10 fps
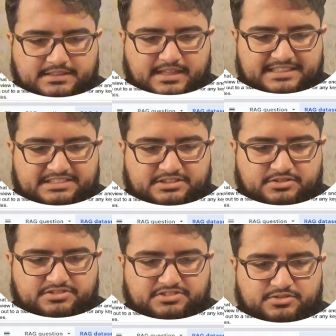and the
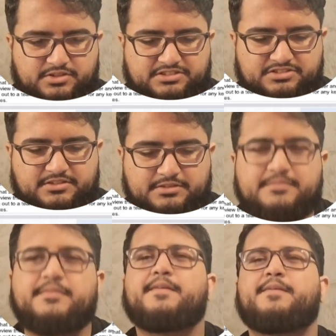user's question.
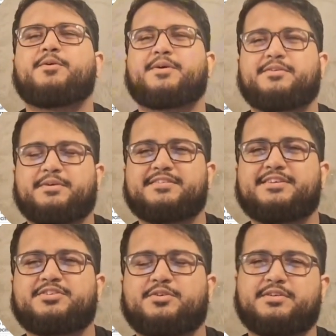You can rest
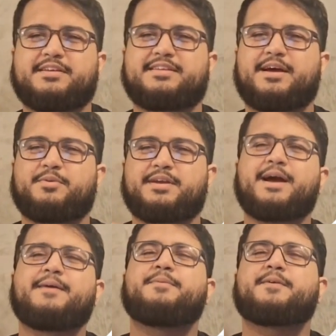assured that I will
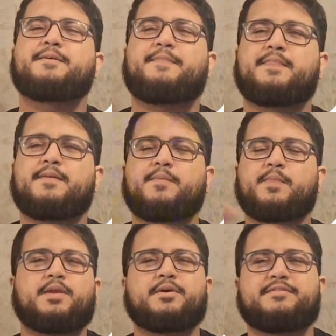have
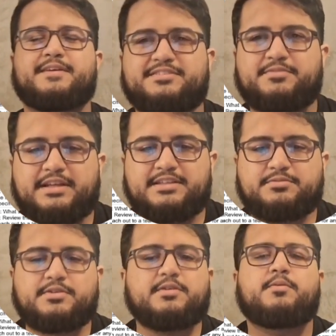all of this ready
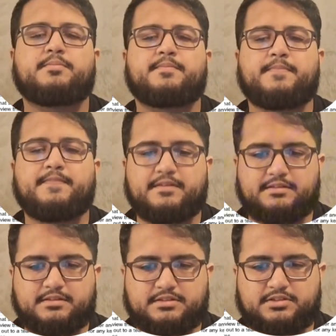for you
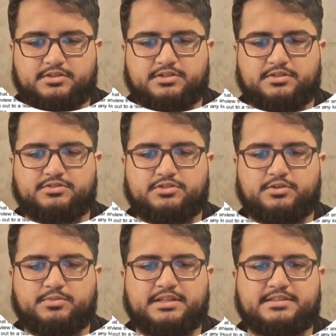to use,
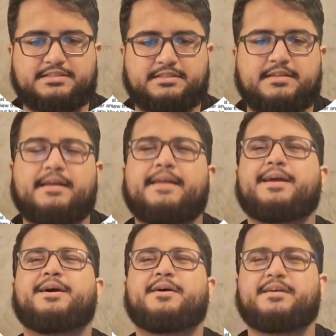alright?
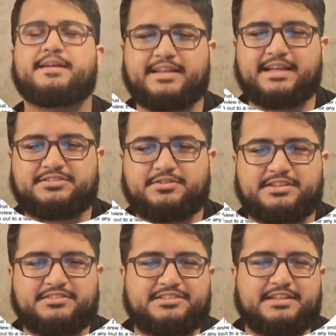Here, as you
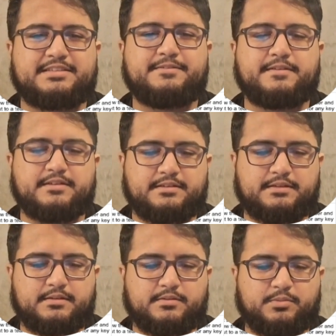can see,
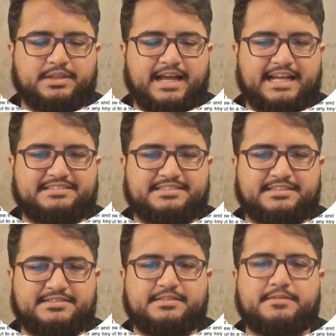we
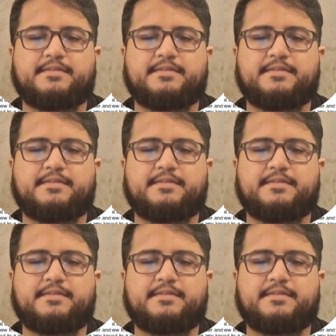access